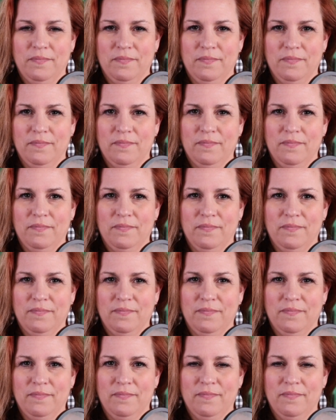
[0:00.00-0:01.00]

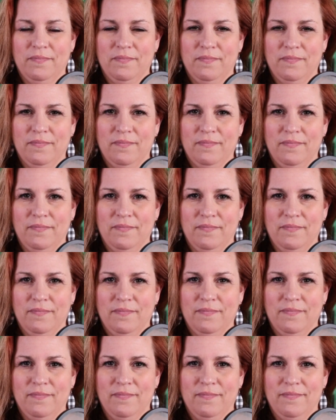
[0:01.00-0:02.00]

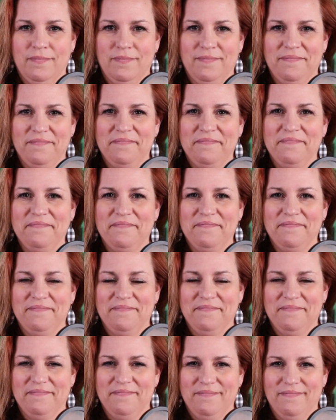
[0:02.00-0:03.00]

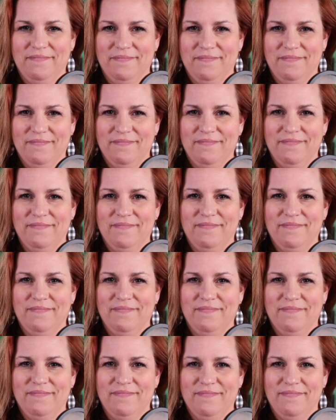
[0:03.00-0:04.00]

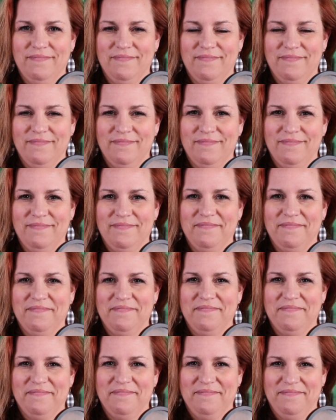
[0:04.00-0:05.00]

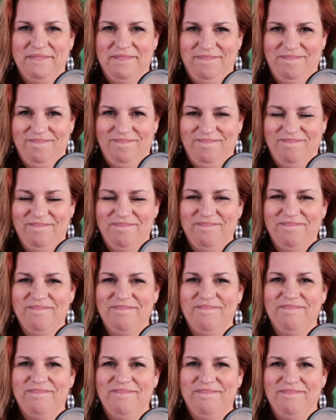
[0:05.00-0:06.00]

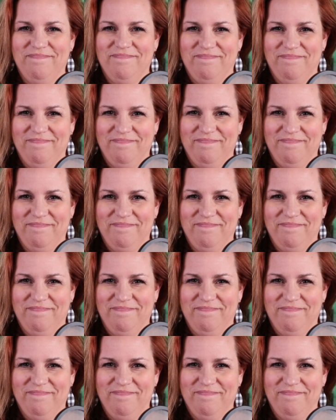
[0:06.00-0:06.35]
(not speaking)